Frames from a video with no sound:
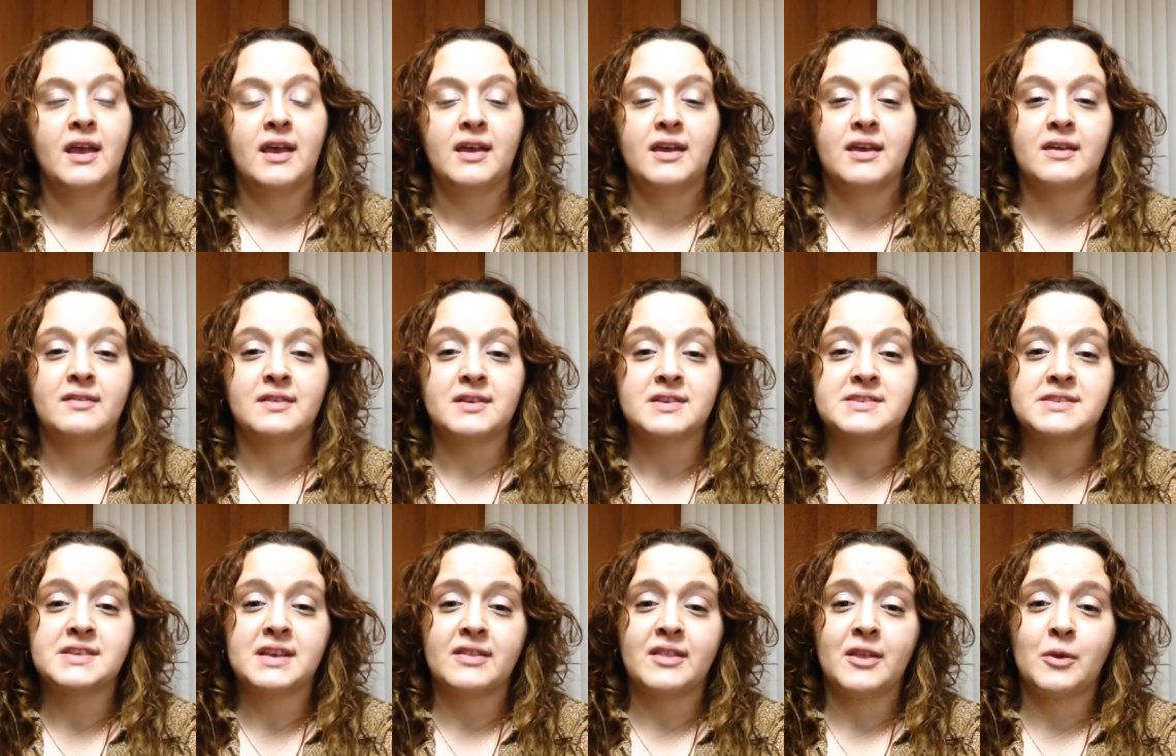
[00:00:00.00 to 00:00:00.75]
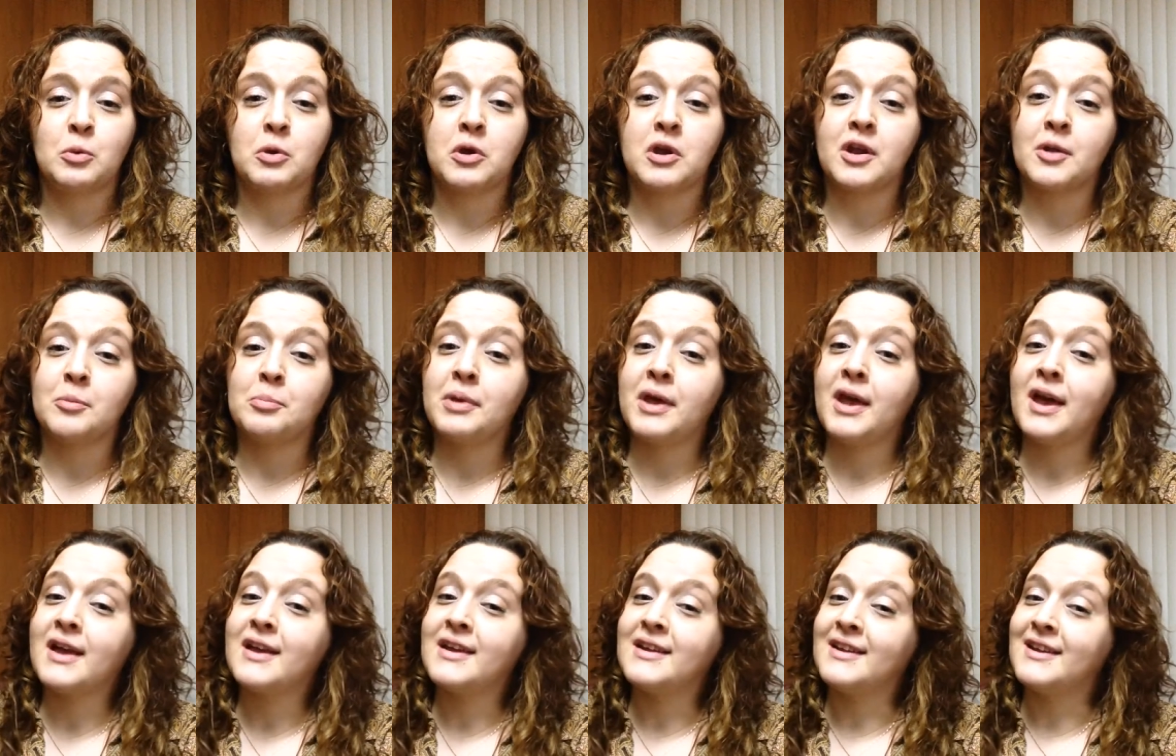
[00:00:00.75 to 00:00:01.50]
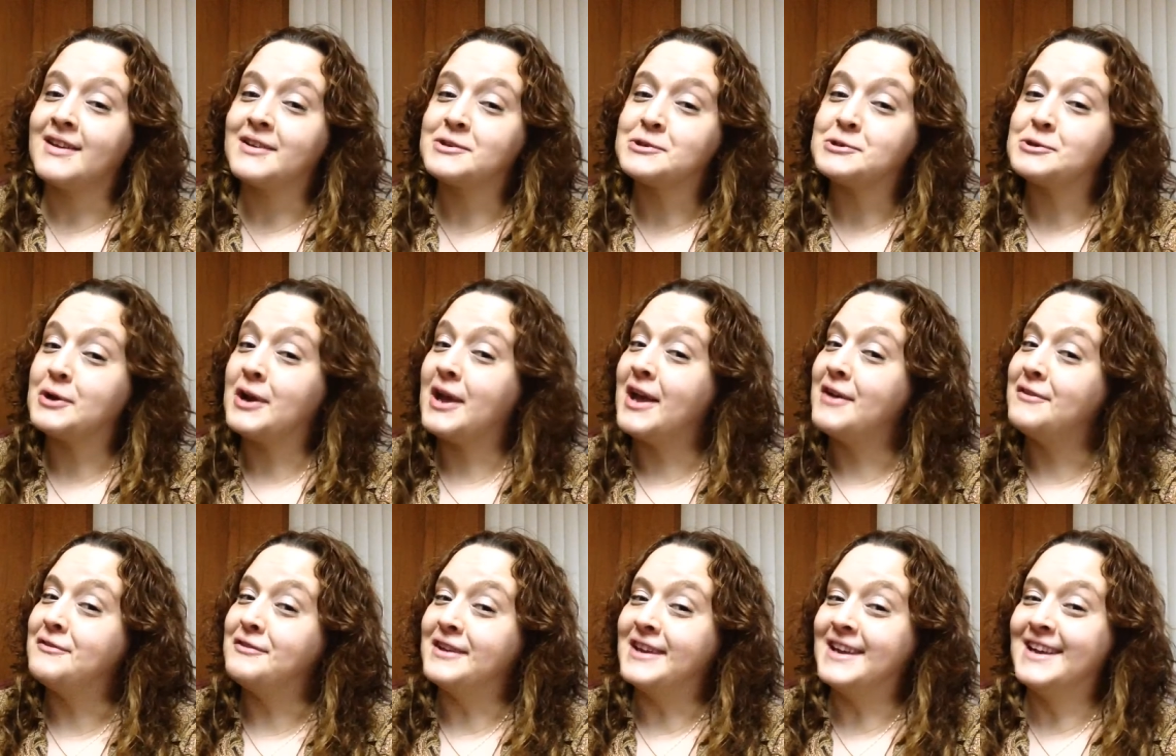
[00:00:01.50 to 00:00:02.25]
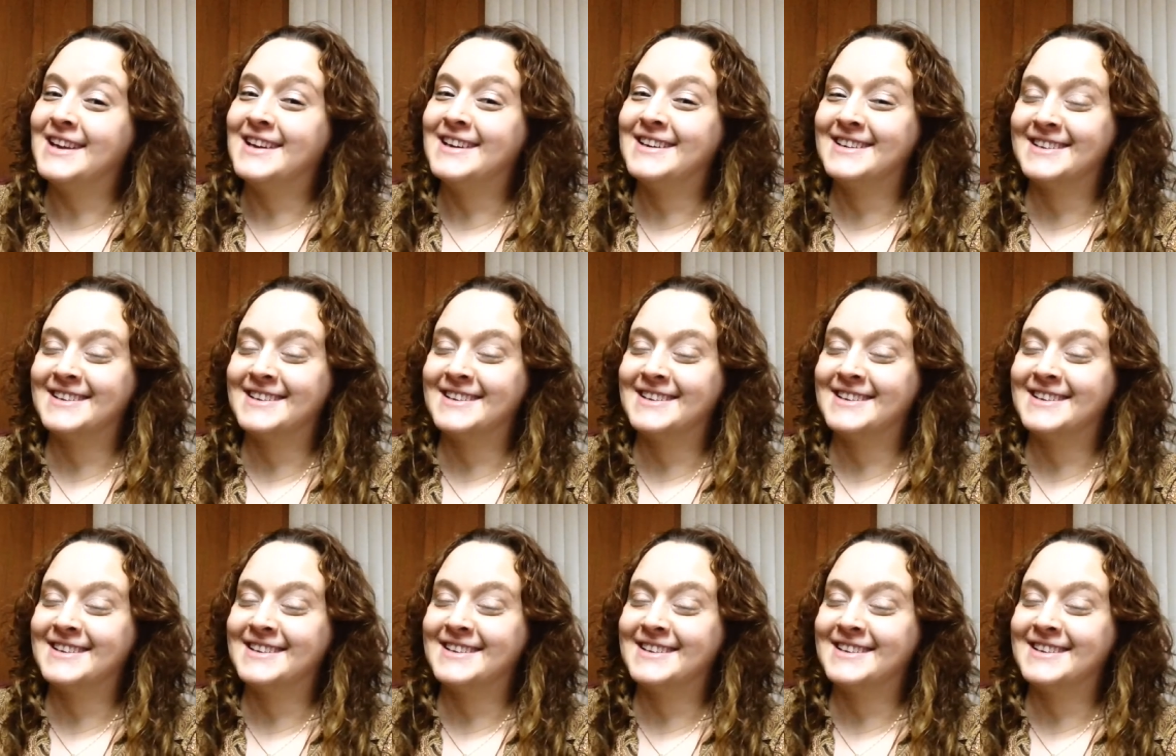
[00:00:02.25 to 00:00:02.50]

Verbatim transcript: and they said they were going to pack it extra heavy